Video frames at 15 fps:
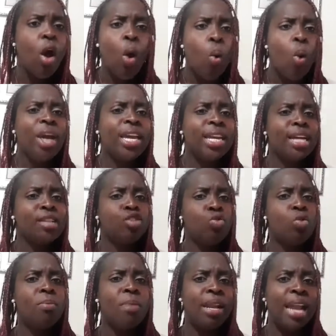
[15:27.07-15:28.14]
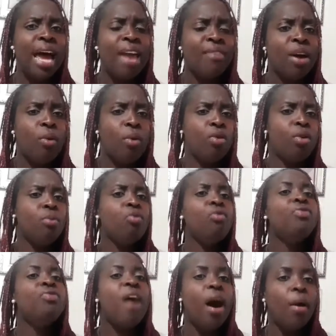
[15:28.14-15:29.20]
What can I do with my life? I want to move
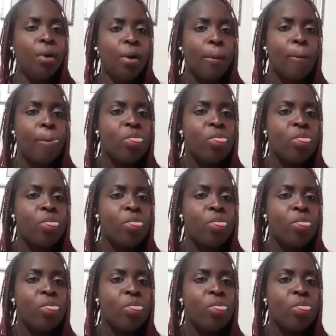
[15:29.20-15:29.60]
forward.